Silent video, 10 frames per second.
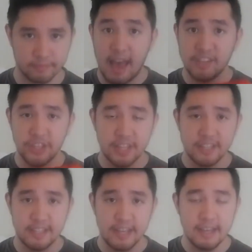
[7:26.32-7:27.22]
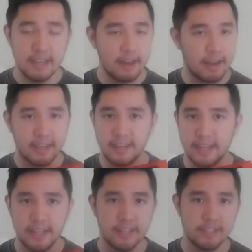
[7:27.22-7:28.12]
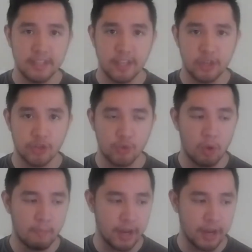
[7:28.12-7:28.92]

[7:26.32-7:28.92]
As you can see, I can easily control